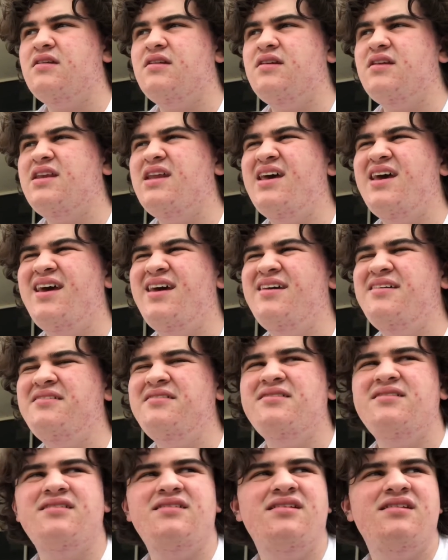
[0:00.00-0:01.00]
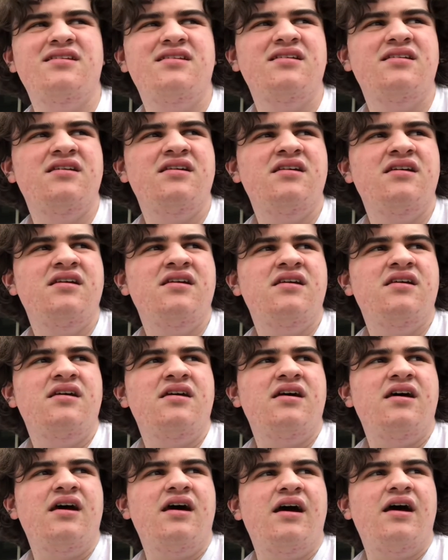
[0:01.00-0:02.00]
nah,
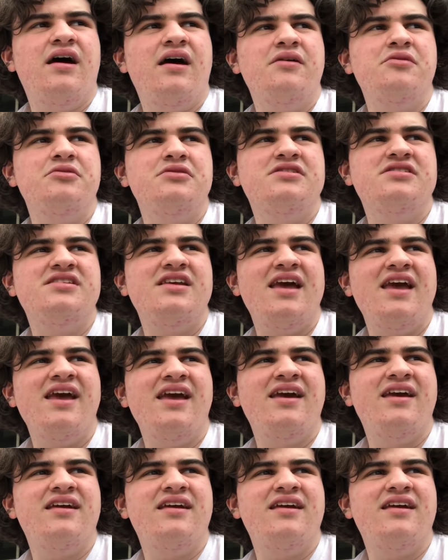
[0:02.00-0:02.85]
I would say